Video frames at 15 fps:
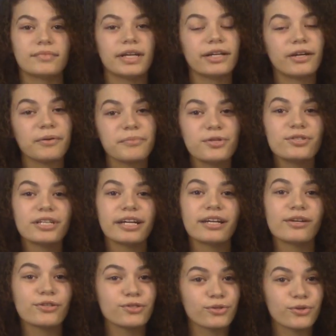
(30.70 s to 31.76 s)
in our Music
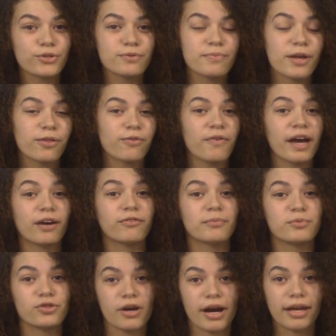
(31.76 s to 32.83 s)
in Our Schools Month back
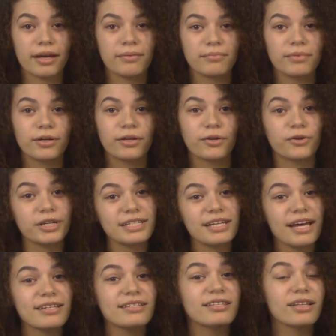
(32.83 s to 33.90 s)
from Triumph.
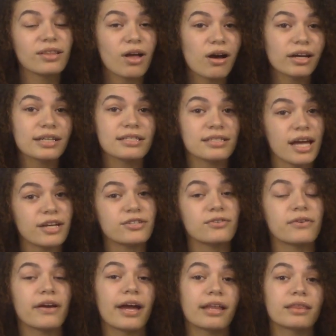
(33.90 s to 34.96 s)
Greece has the longest
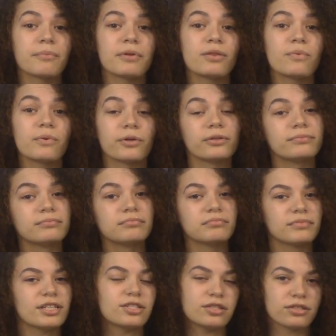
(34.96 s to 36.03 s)
national anthem in the world.
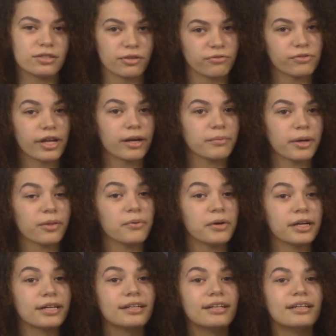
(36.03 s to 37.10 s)
This is their flag, by the
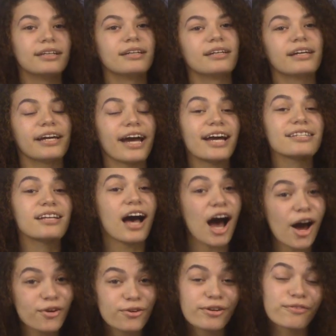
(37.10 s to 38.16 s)
way. It has
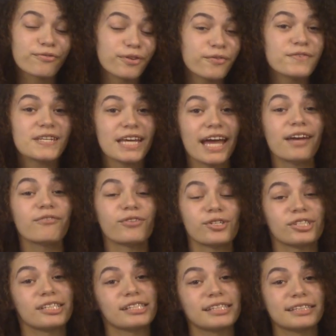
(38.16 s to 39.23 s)
158
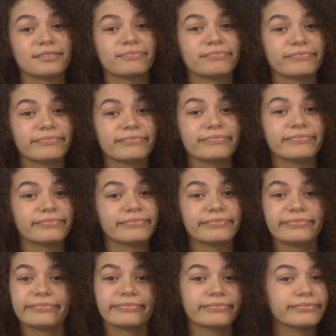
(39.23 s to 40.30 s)
verses.
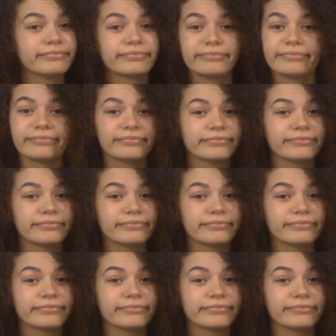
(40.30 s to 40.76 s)
Woo!